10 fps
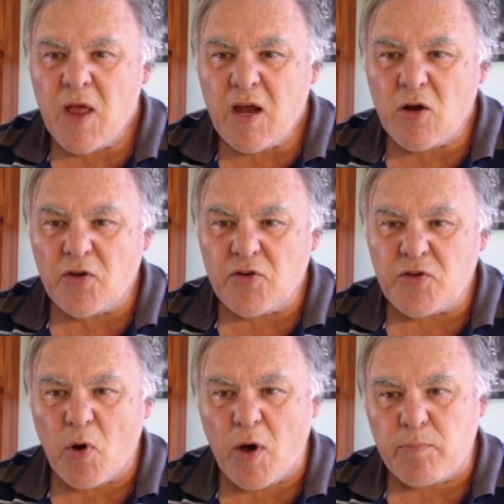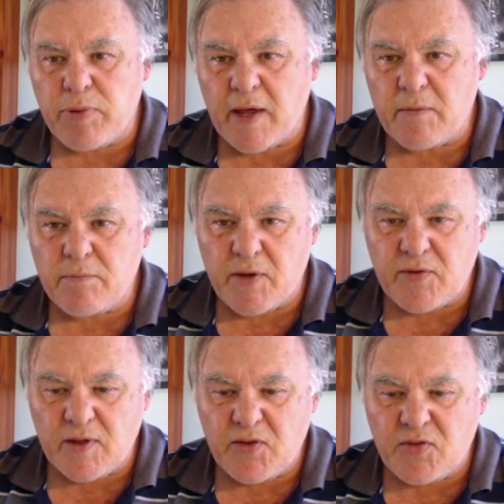And so I played
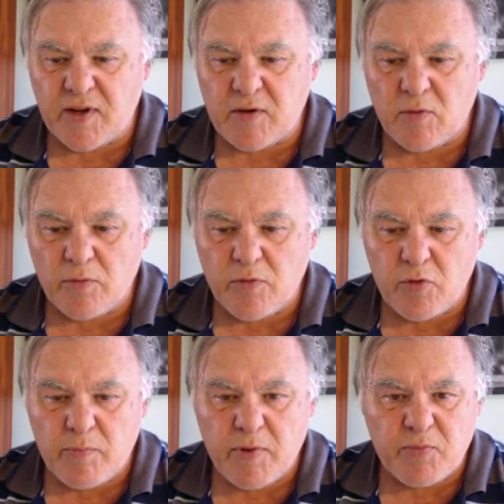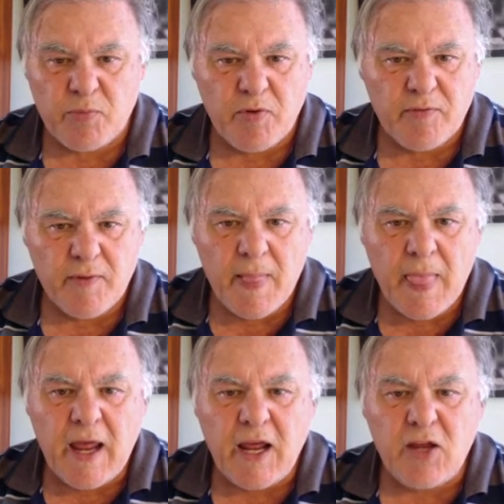basically second or third best move.
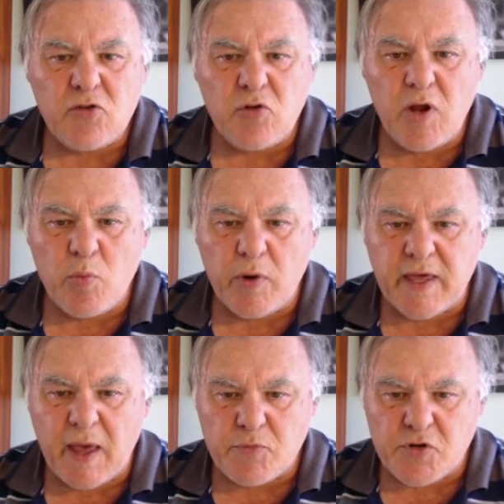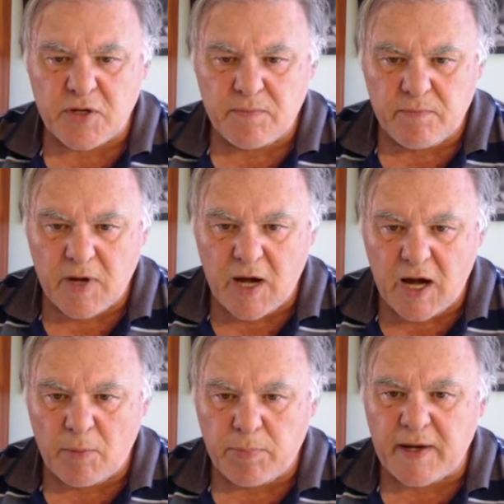He recaptured,
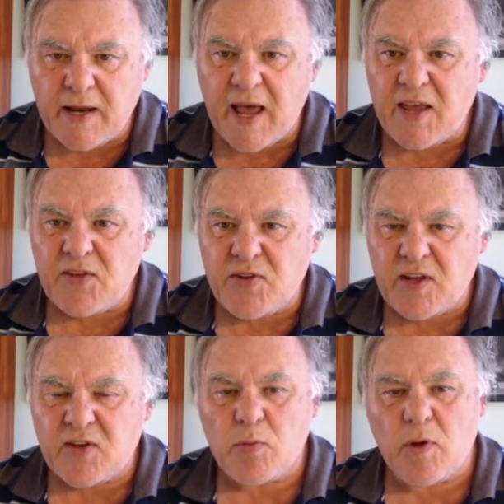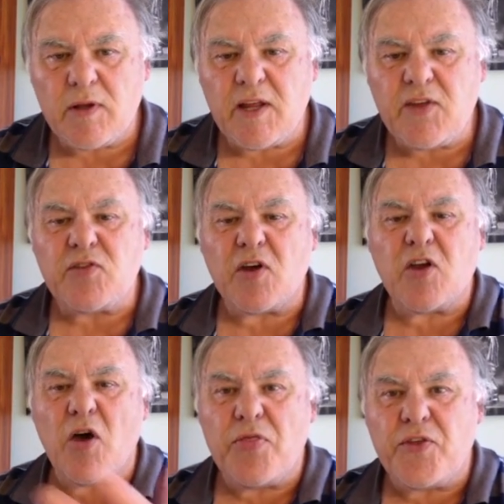and I played a6. Well, at least I
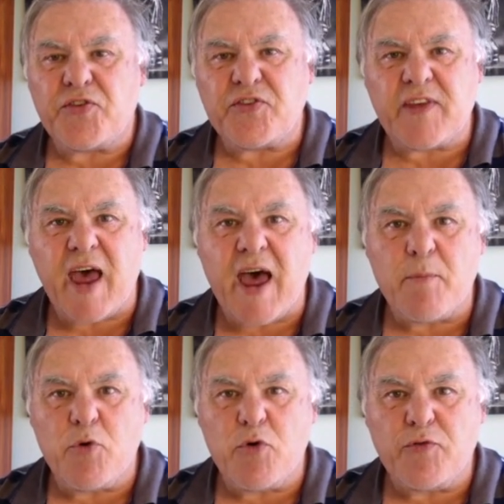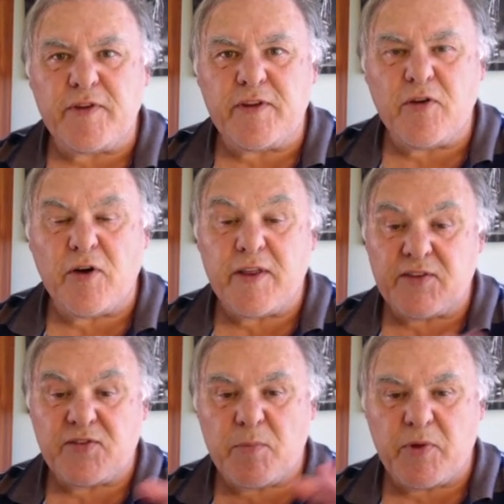got the star move, didn't I?
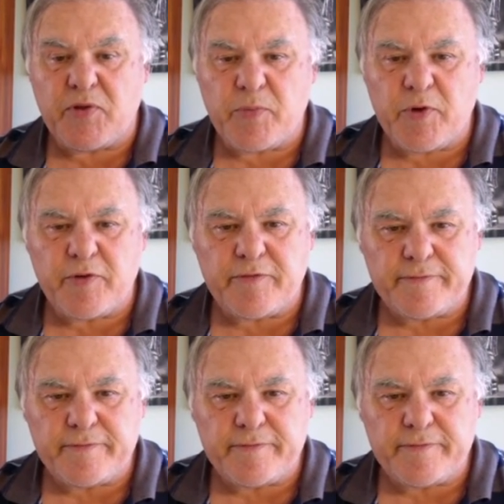That's the best move.